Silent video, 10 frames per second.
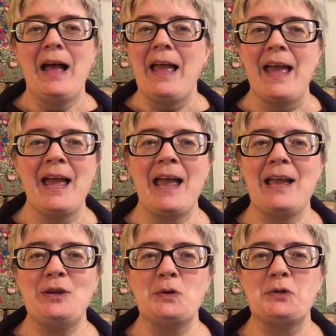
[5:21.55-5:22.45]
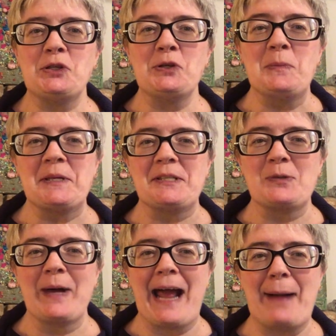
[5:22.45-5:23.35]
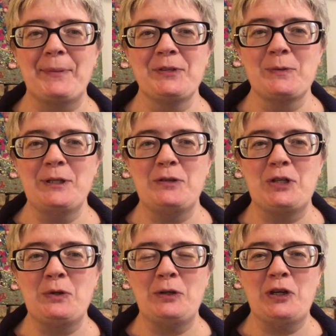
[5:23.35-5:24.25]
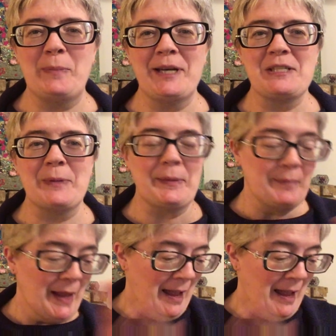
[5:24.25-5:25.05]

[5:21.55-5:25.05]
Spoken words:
Hey, YouTube, this is what happens when you shoot in your basement.